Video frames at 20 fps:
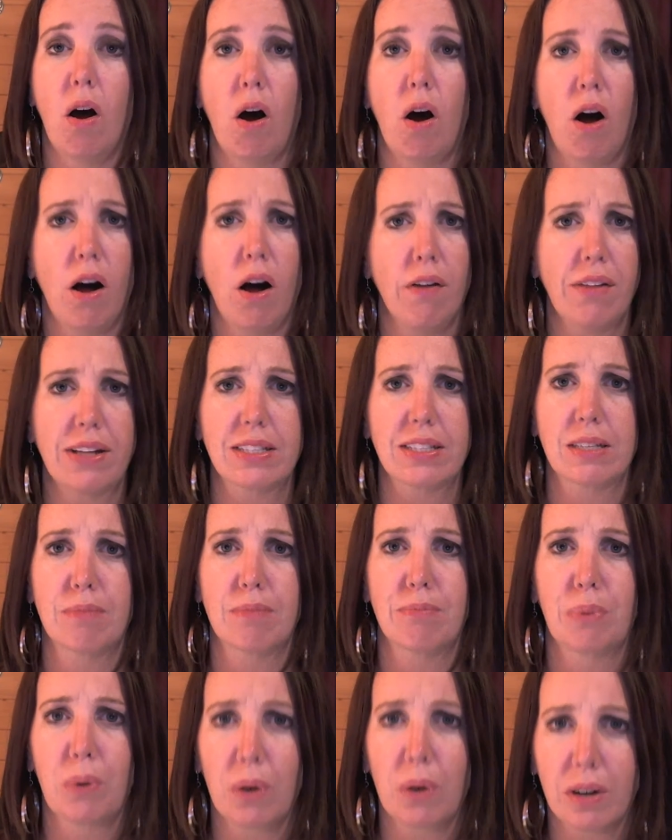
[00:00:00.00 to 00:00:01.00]
All that's
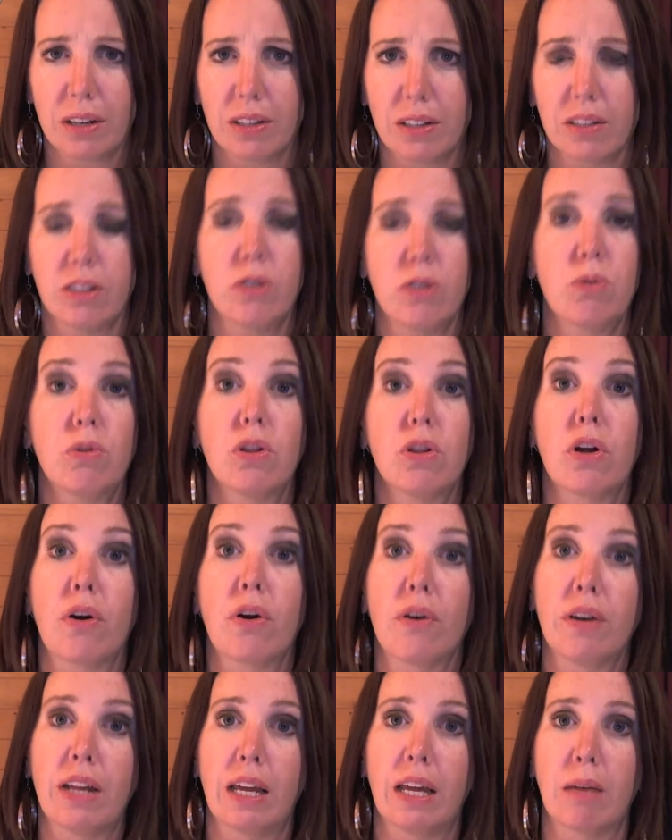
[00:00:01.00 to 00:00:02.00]
important. You
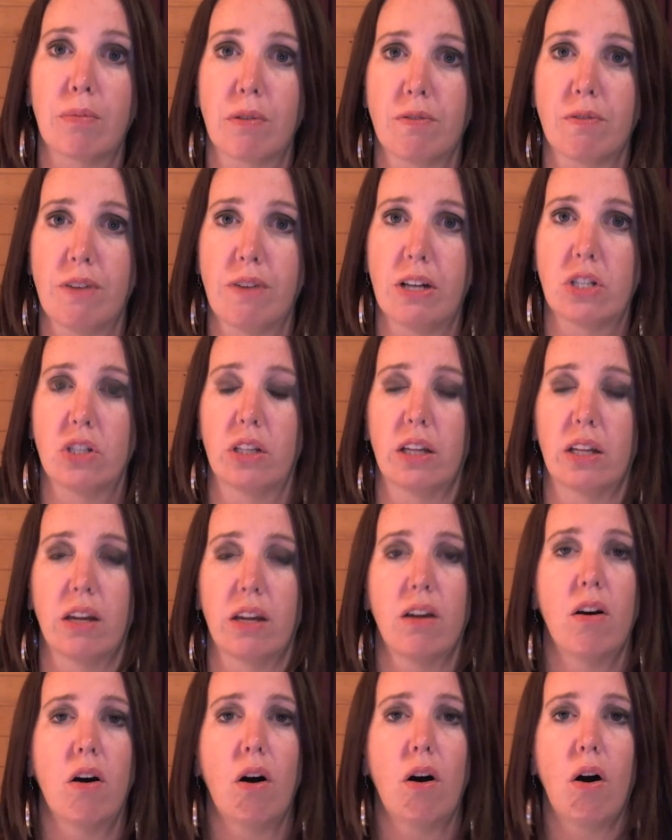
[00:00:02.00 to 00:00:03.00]
learning professionally,
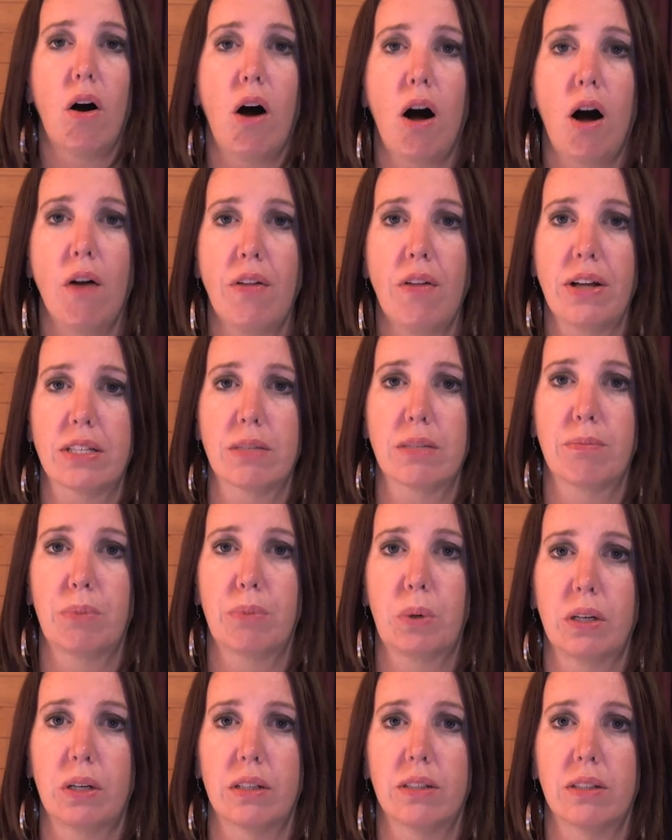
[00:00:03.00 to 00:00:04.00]
all that's
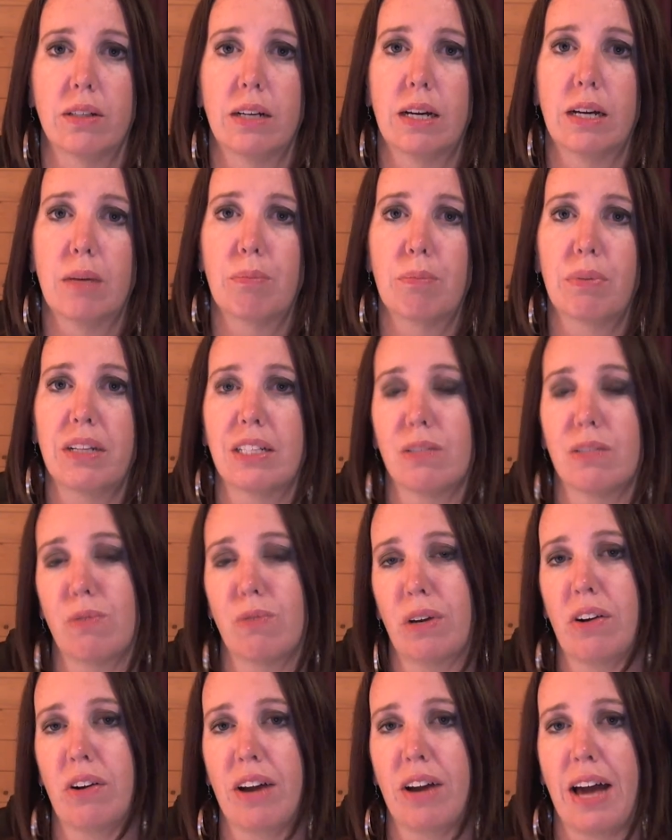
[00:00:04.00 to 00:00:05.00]
important. But let's
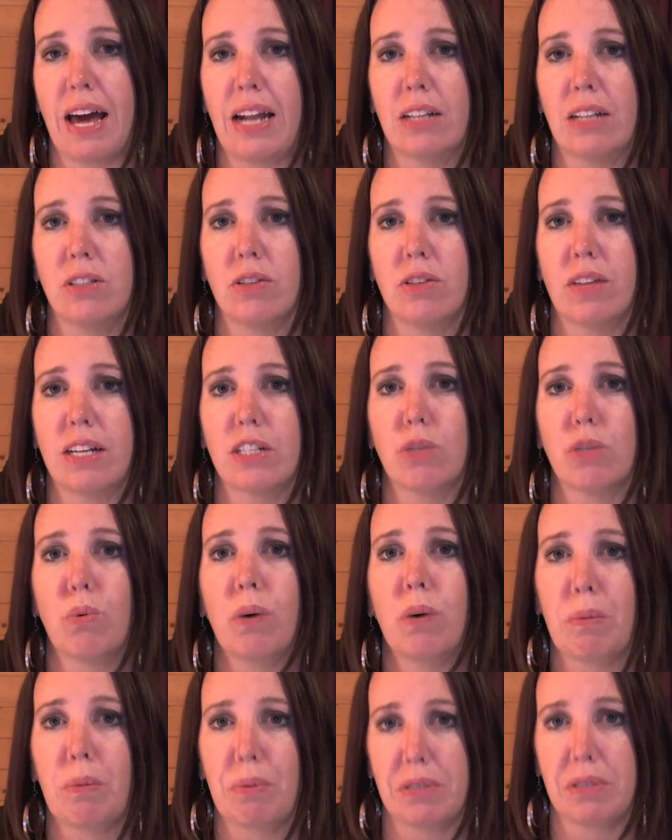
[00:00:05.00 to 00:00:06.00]
figure out how to do that
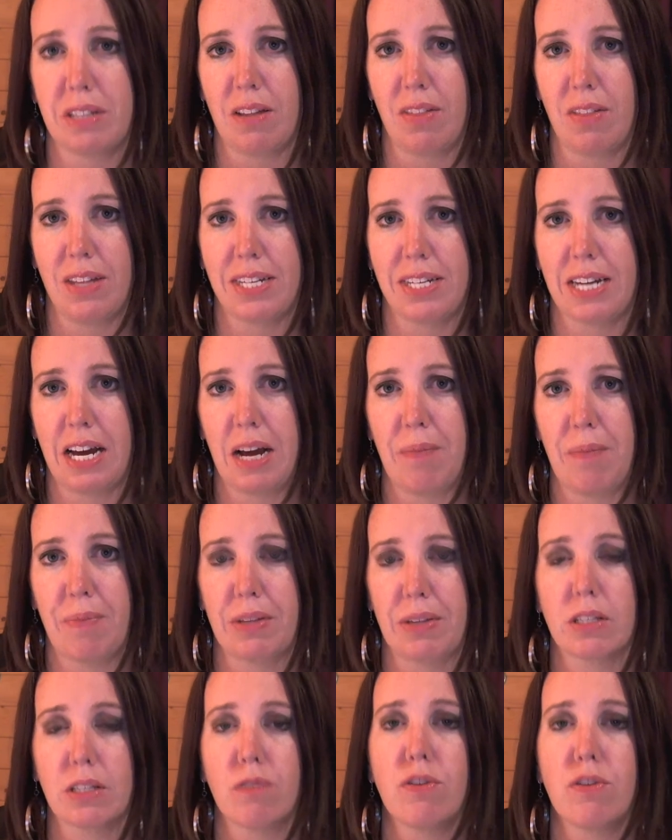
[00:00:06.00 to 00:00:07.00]
20% of the time.
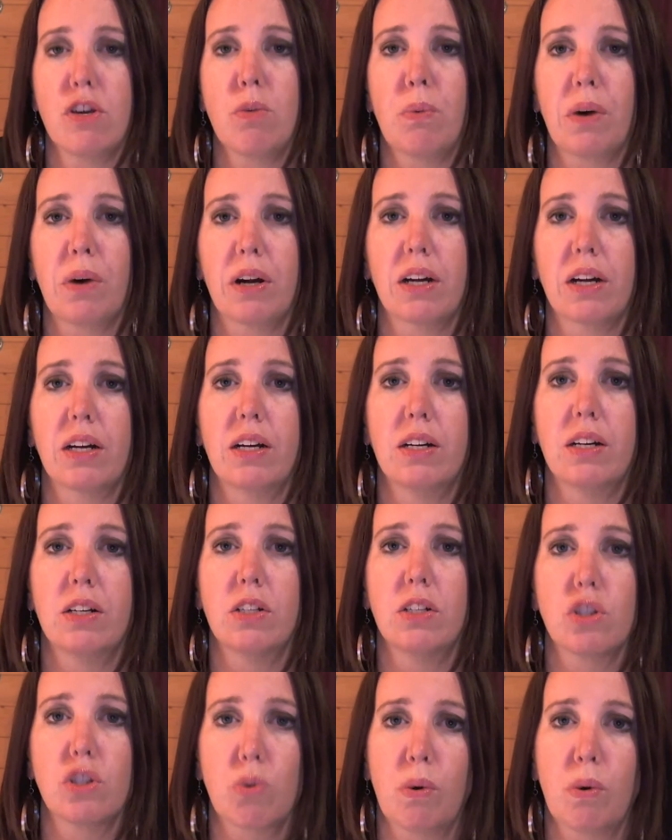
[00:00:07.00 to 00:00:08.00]
So if you work
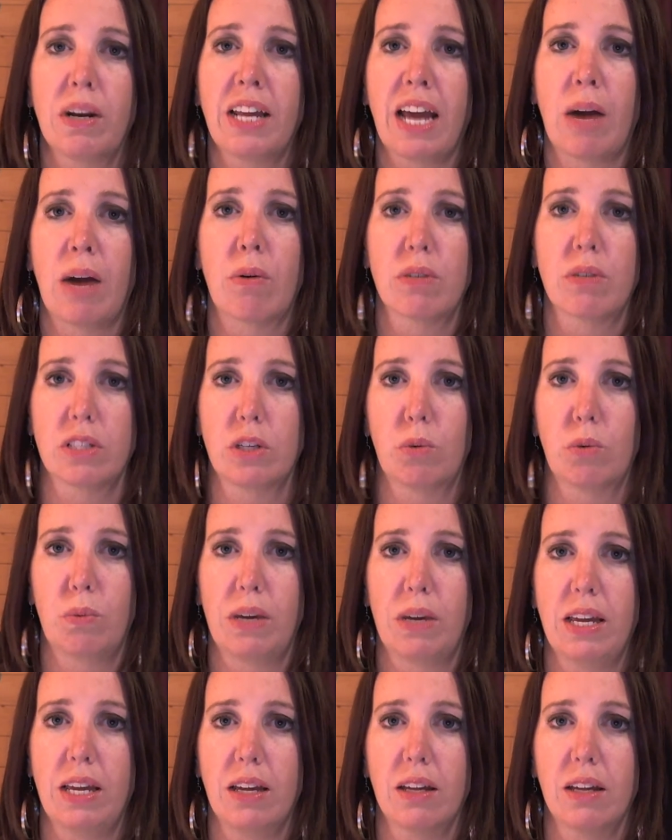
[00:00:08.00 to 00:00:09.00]
20 hours in a
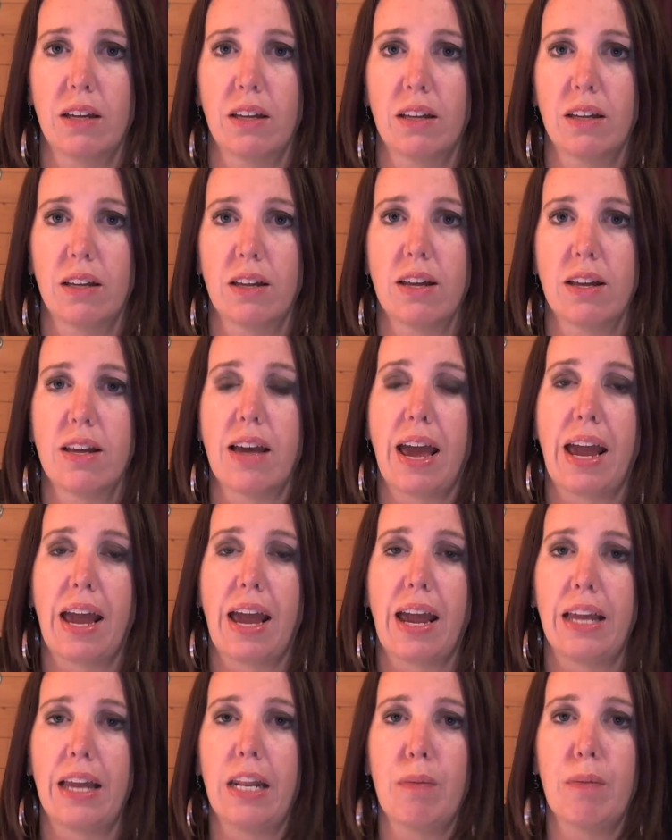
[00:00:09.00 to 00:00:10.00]
week,
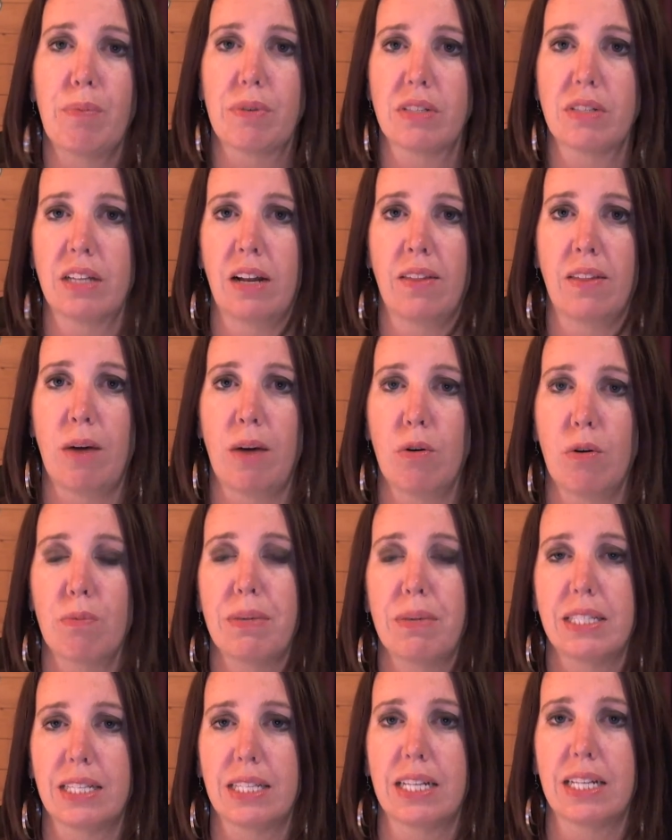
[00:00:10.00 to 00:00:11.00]
80% of that would
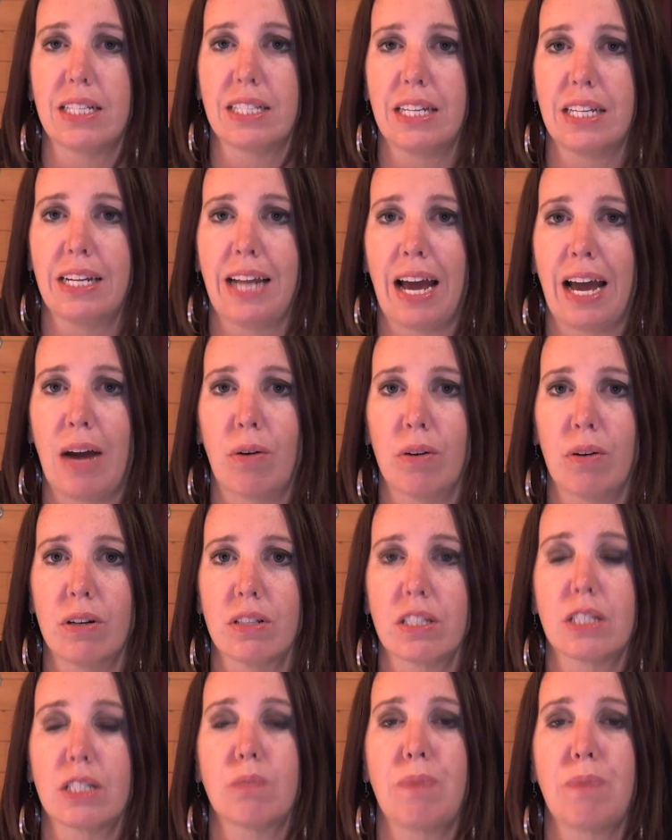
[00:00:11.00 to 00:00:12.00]
be 16
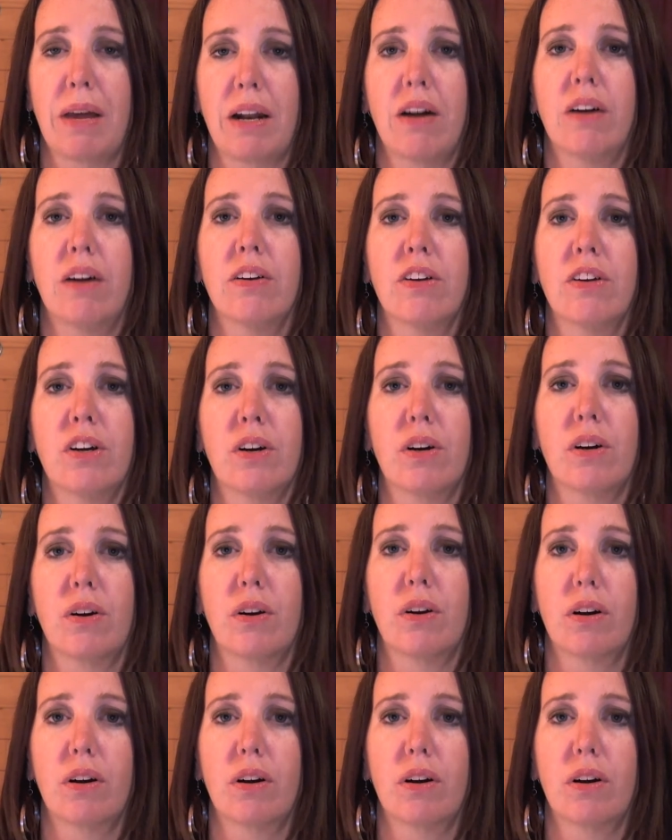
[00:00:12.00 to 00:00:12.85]
hours spent on your